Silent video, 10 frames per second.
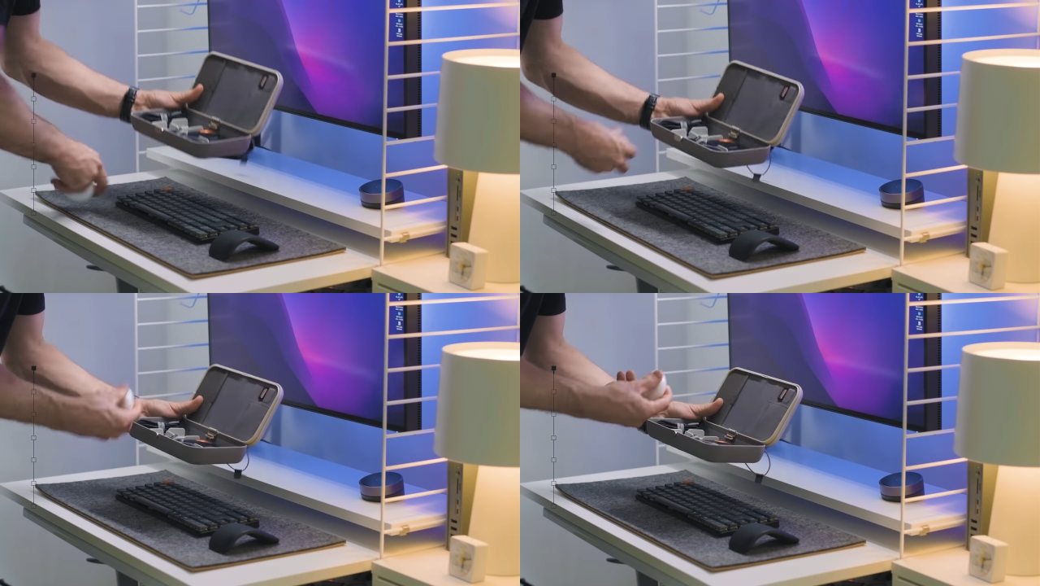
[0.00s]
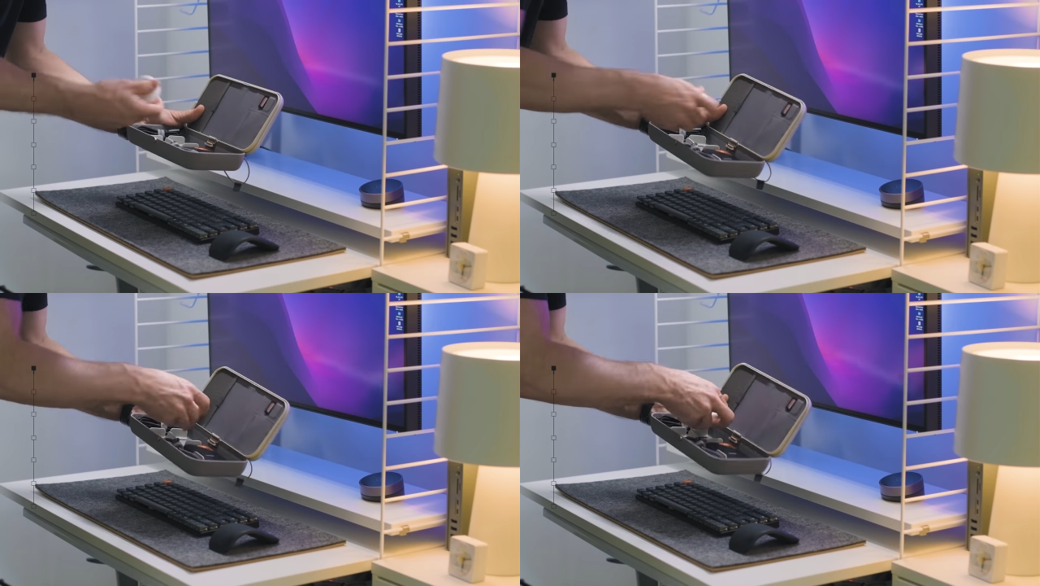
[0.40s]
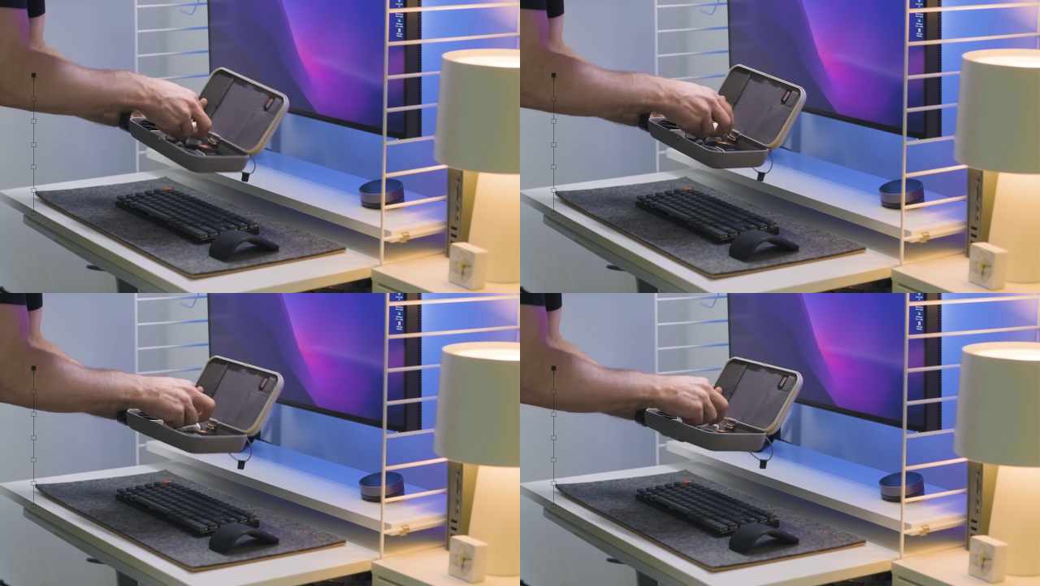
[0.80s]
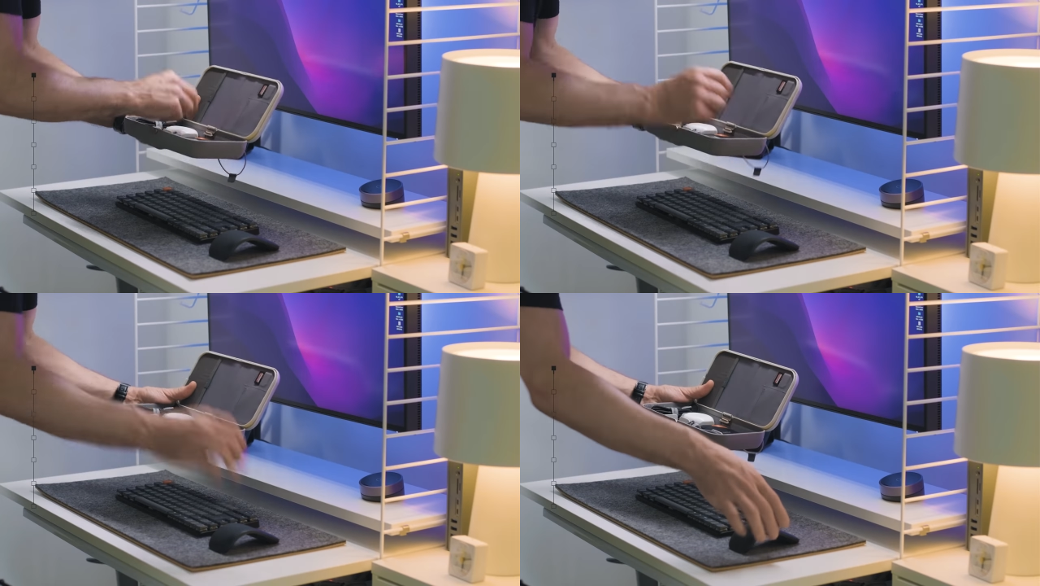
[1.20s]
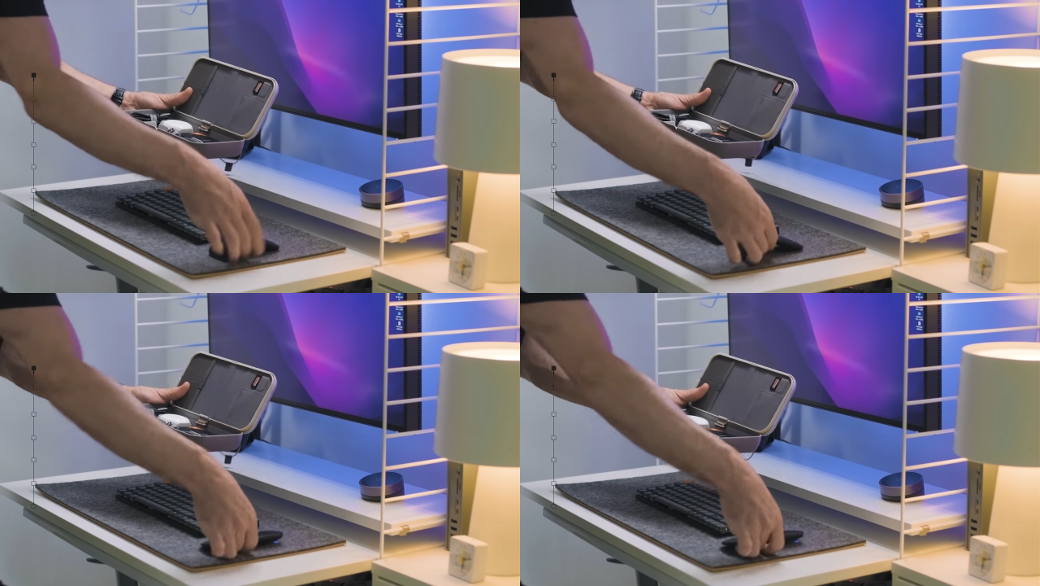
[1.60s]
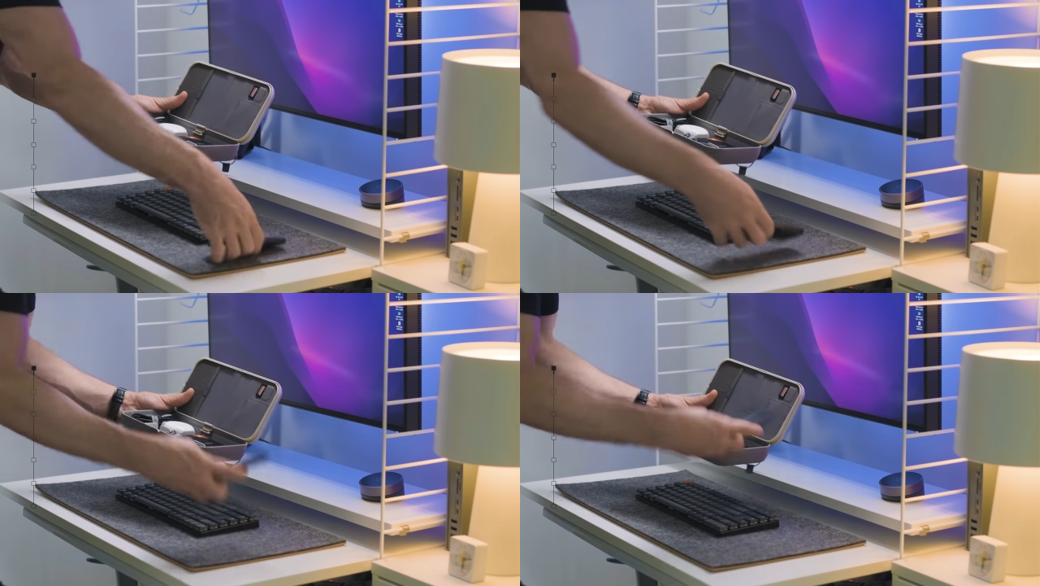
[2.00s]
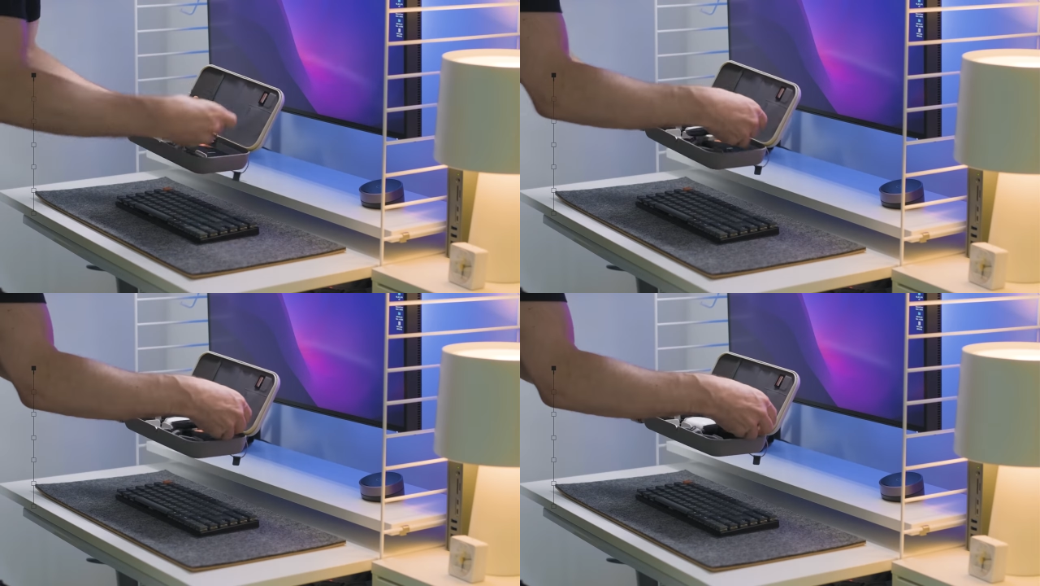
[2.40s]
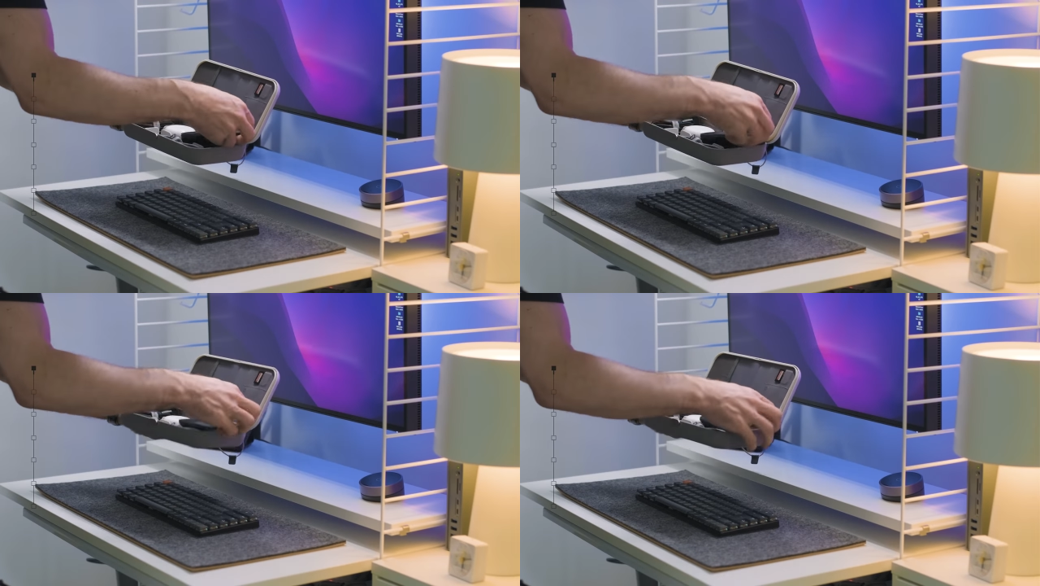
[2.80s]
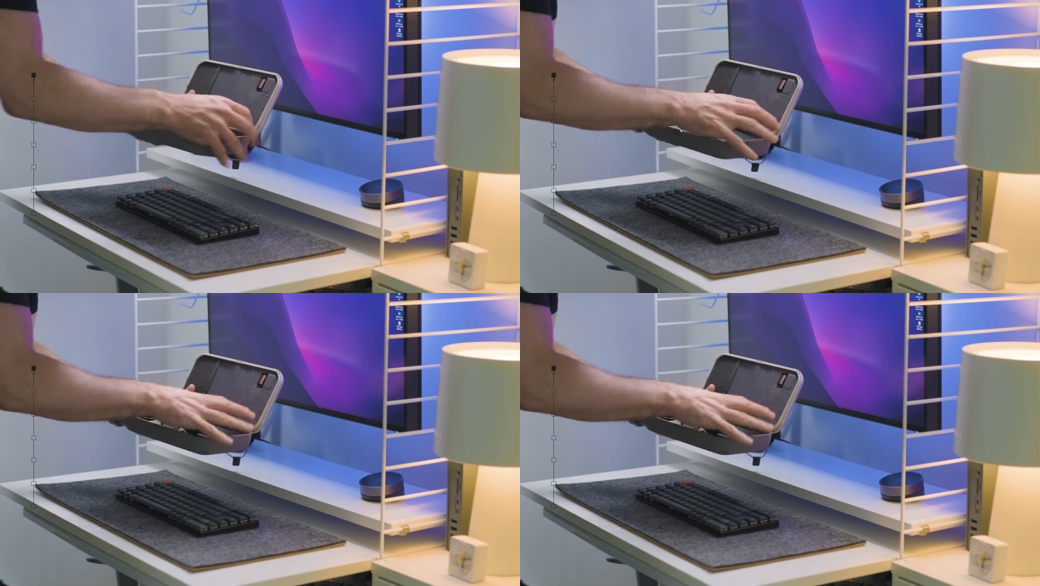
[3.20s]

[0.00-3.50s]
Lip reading: [unreadable: no face in view]